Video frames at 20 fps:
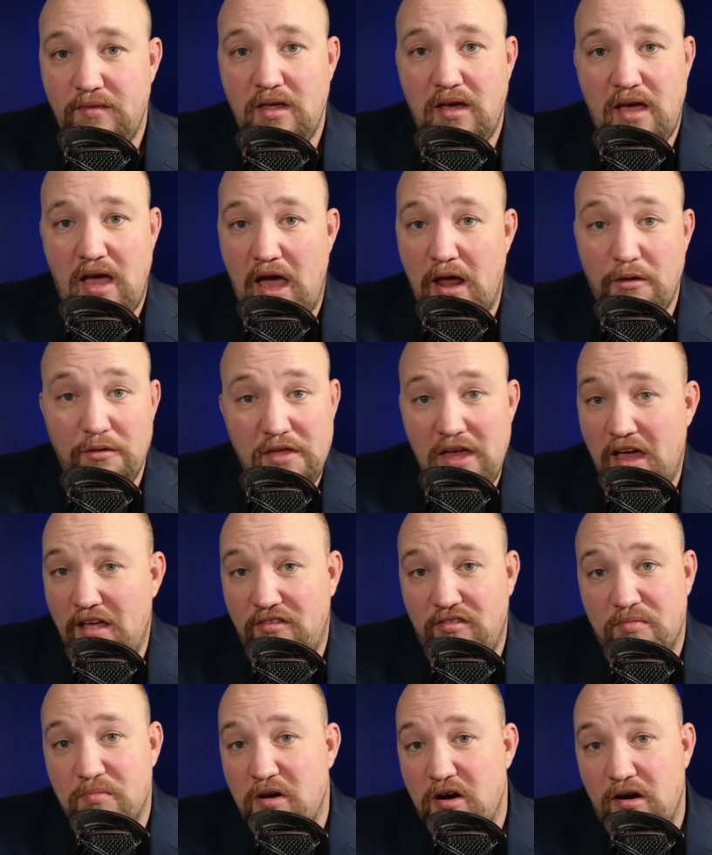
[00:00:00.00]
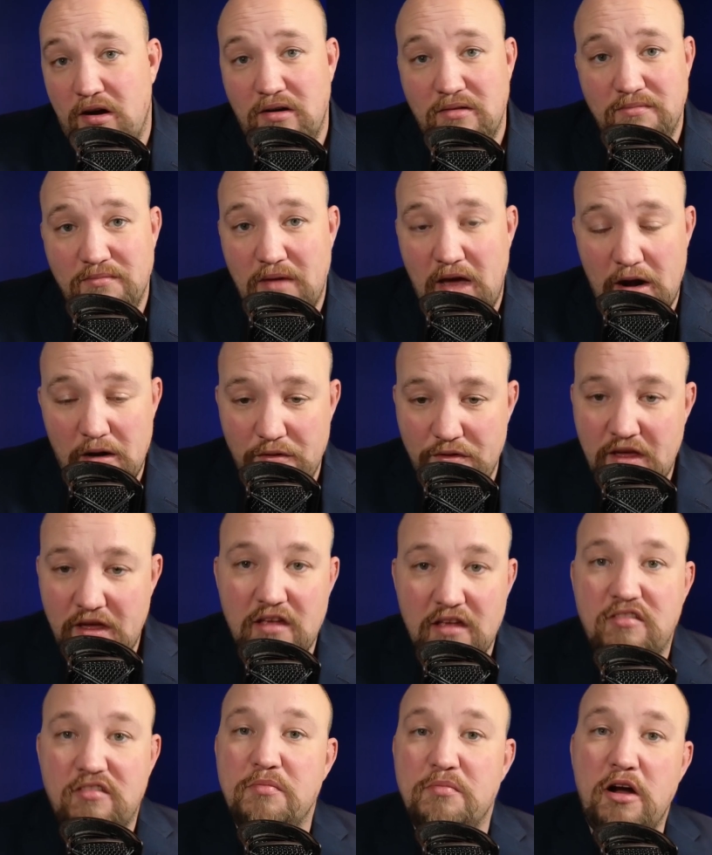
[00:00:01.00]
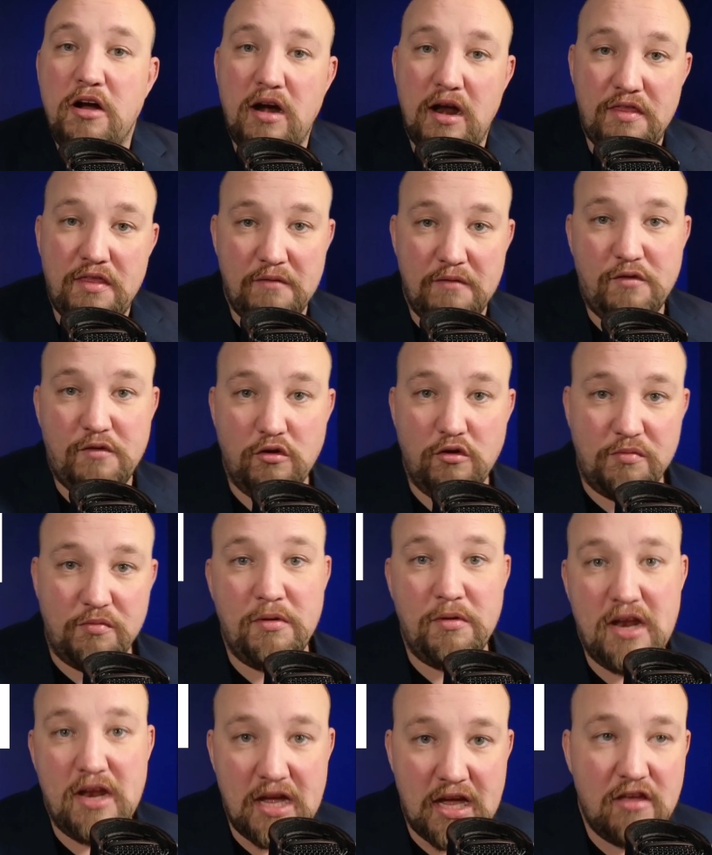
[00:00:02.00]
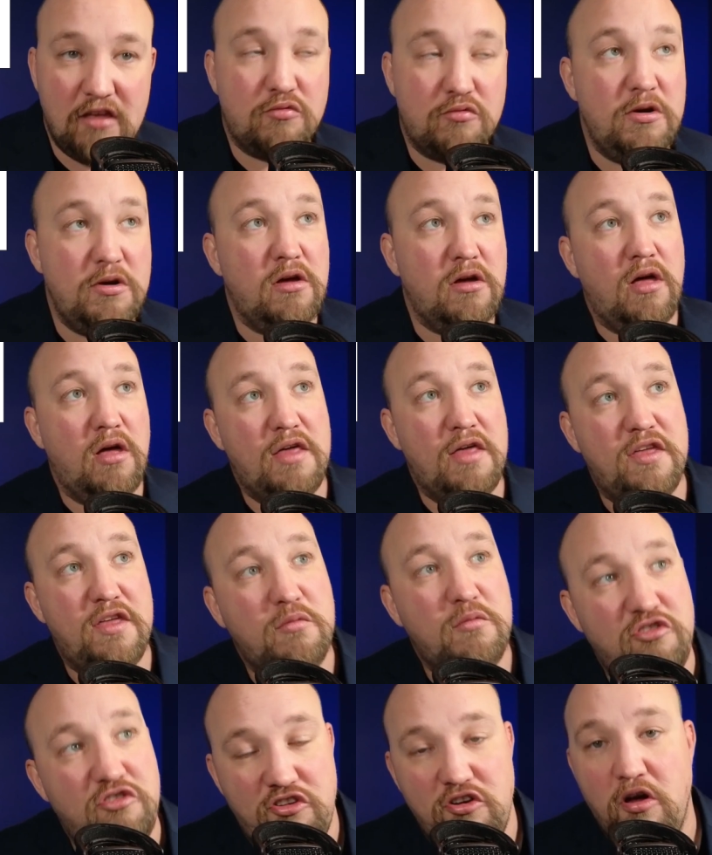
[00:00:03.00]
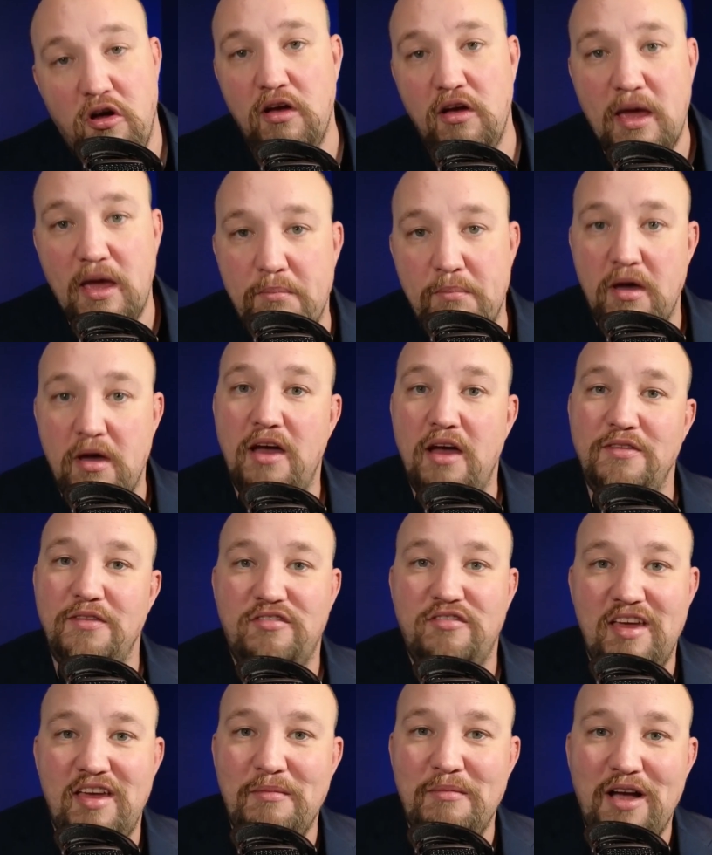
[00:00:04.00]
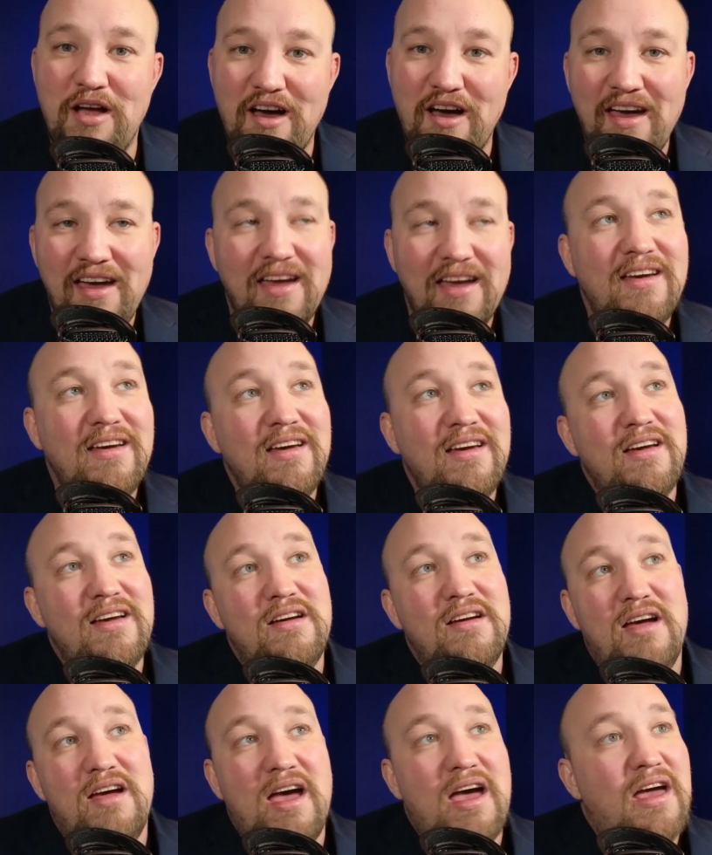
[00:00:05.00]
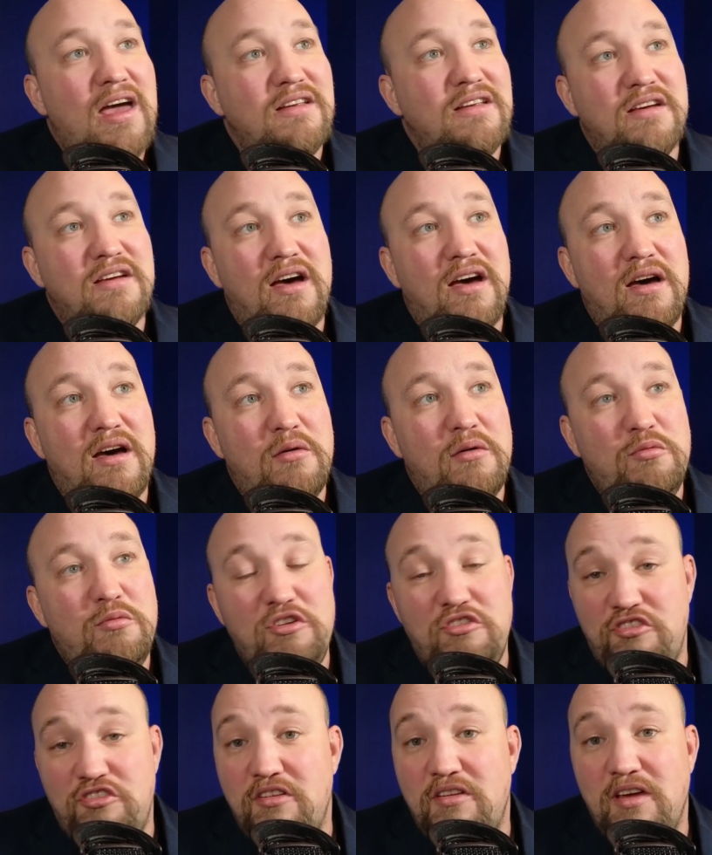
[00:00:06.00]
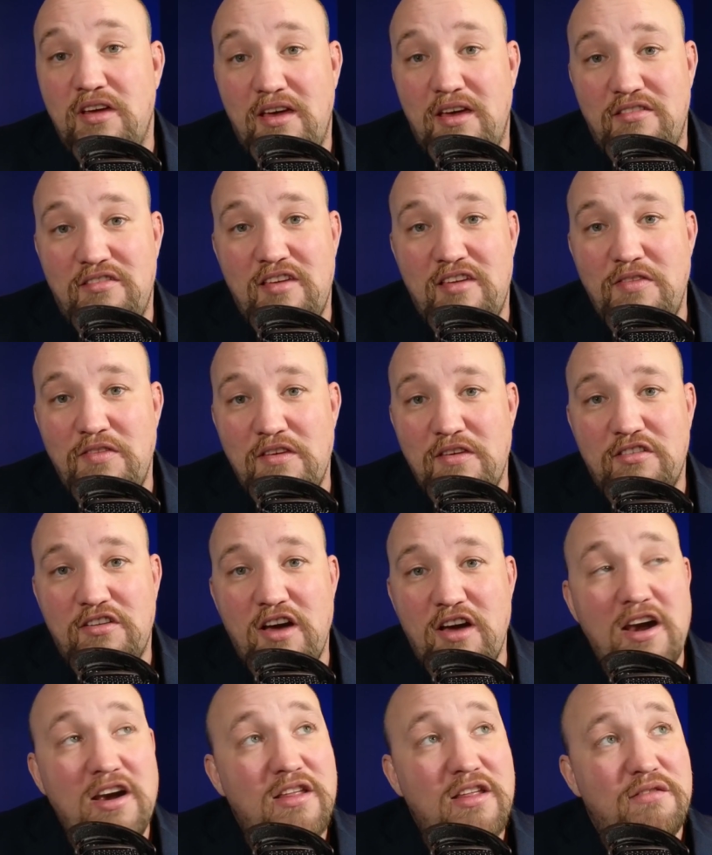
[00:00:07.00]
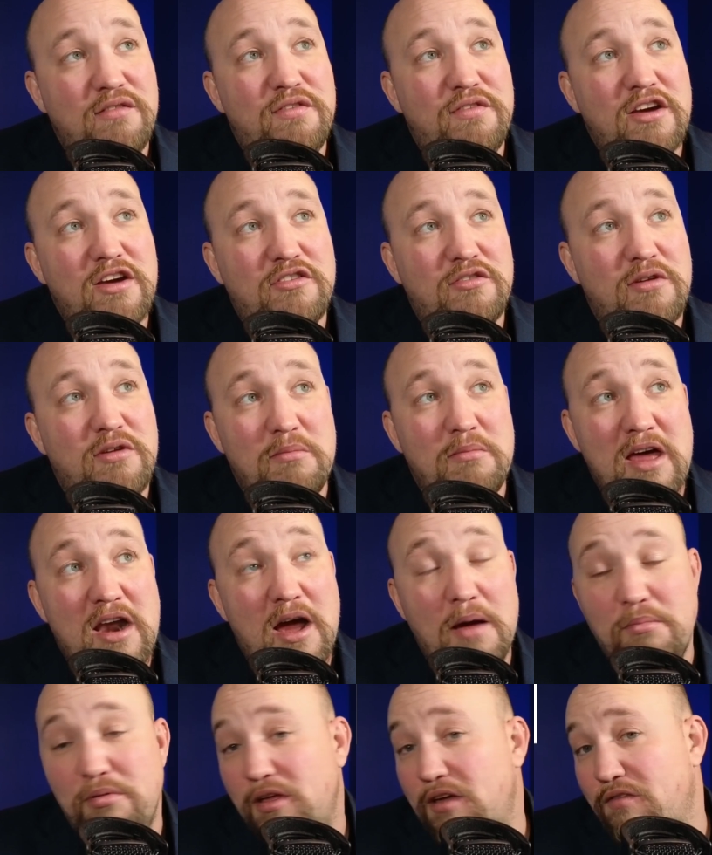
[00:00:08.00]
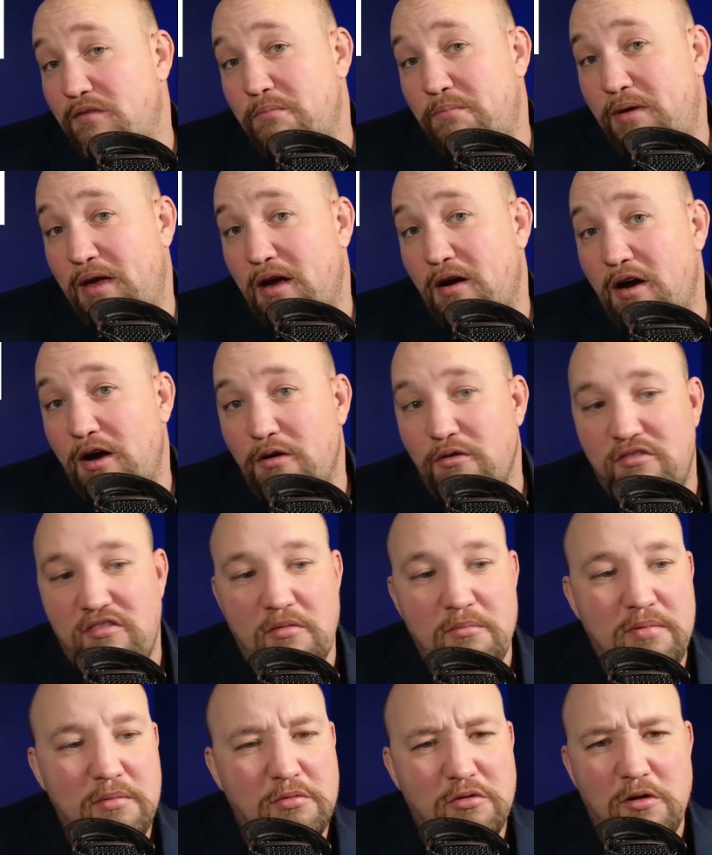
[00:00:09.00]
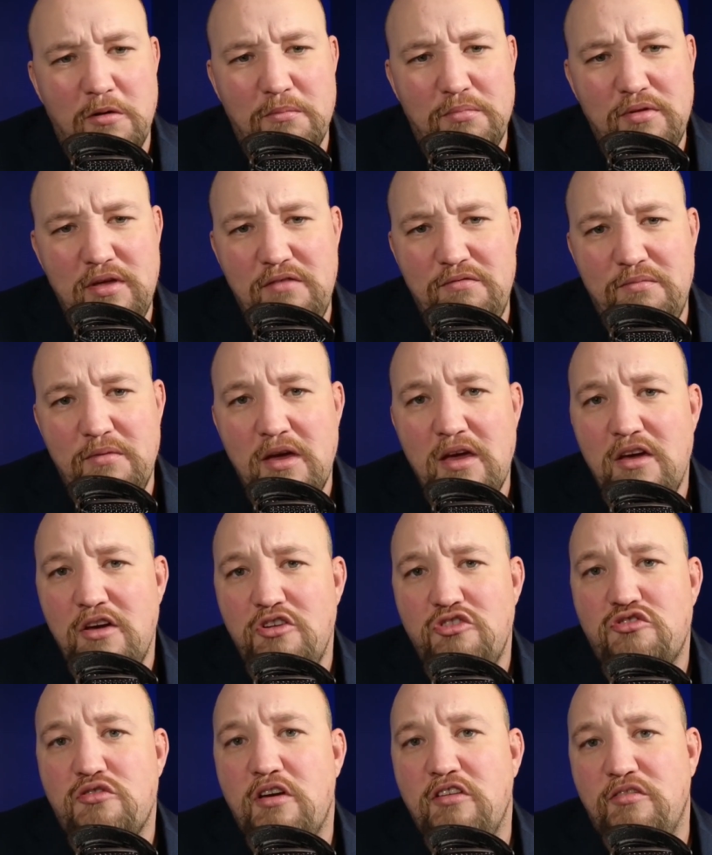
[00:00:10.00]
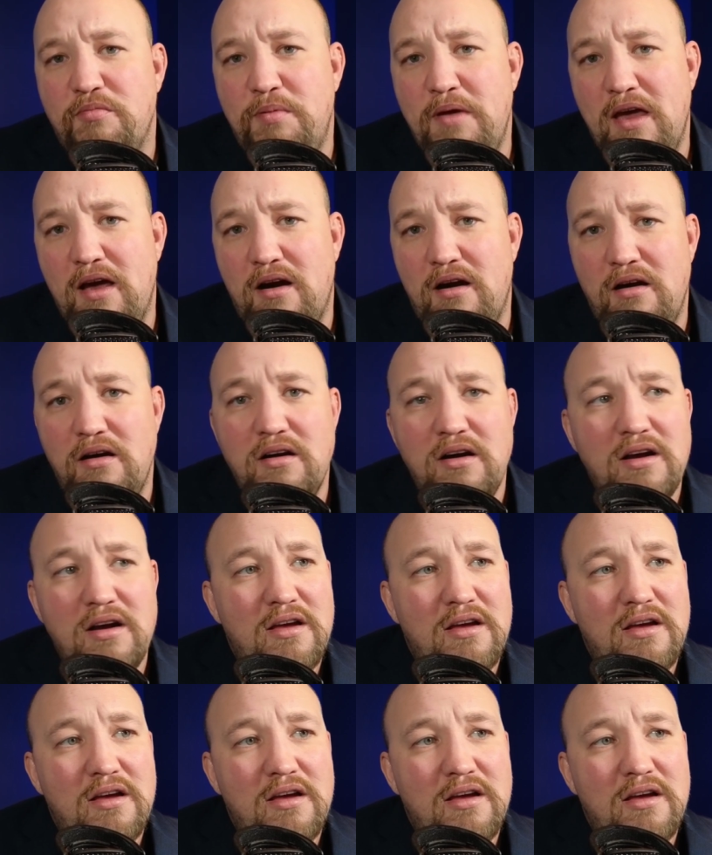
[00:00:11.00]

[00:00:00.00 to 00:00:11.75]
I don't think that's smart. I don't think it's smart. I think vote splitting is real. I think we should all get behind the same guy and uh, we should uh, send this guy to the victory, man. I believe in Pierre. I know some people don't believe trust Pierre.